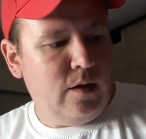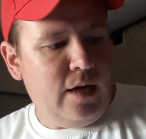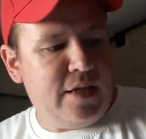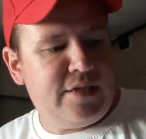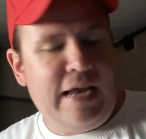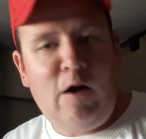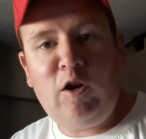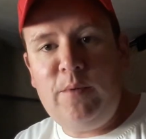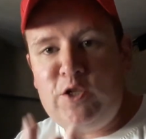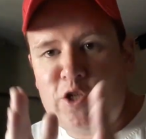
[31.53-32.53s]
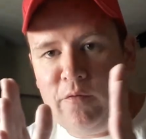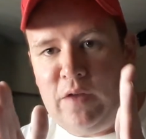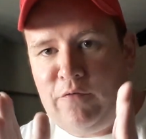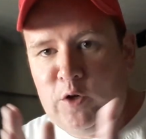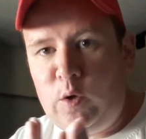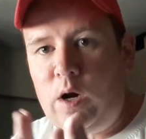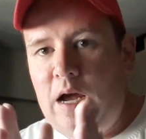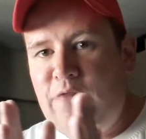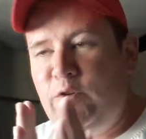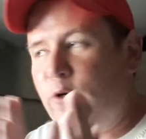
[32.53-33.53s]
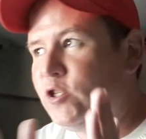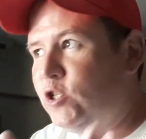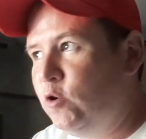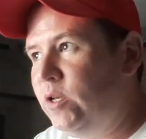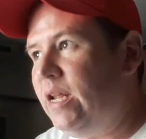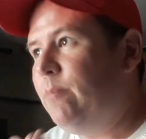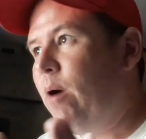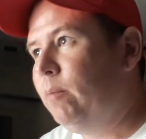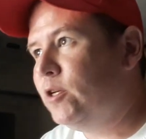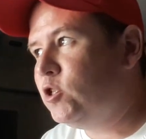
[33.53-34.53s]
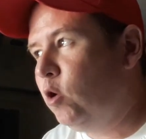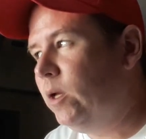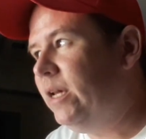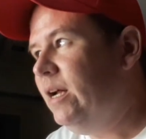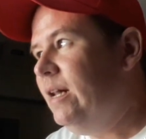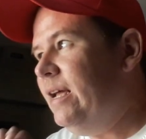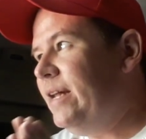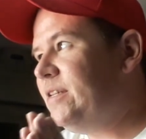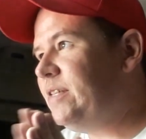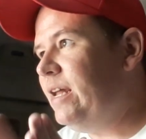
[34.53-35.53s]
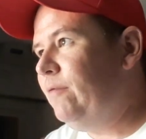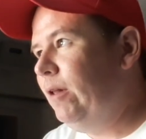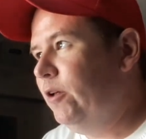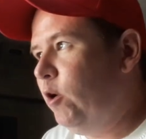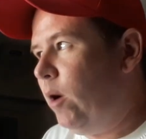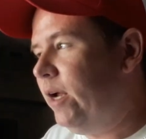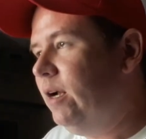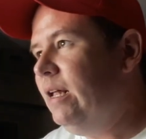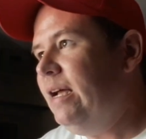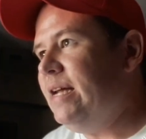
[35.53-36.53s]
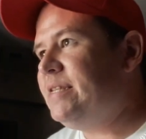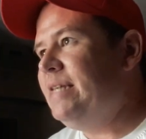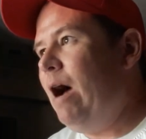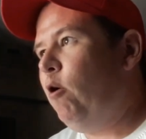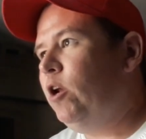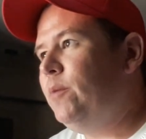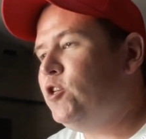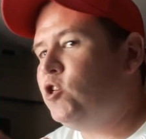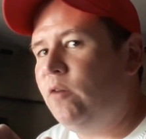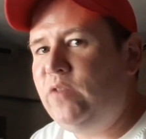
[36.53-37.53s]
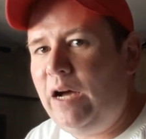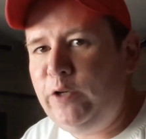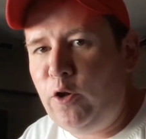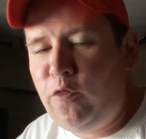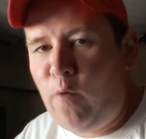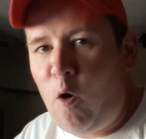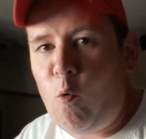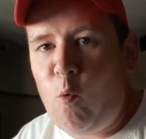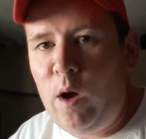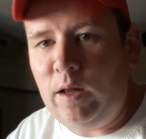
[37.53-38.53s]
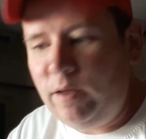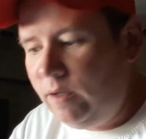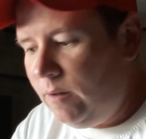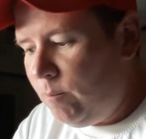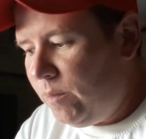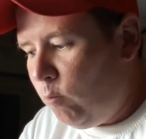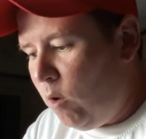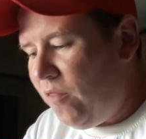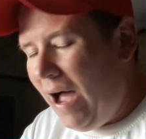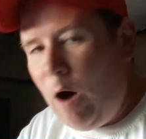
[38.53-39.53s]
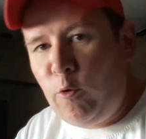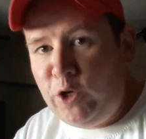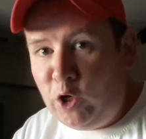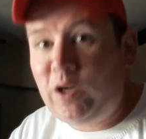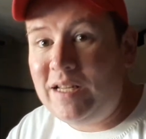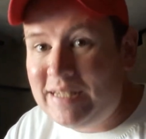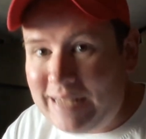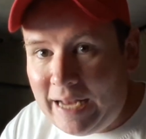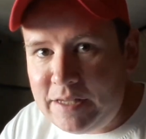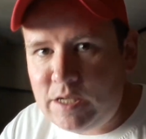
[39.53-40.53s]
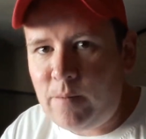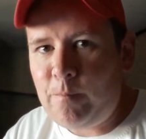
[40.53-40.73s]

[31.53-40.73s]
it's now going to be shoved, if you're a student in public schooling in the state of Illinois, it's now going to be shoved down your throat without your consent.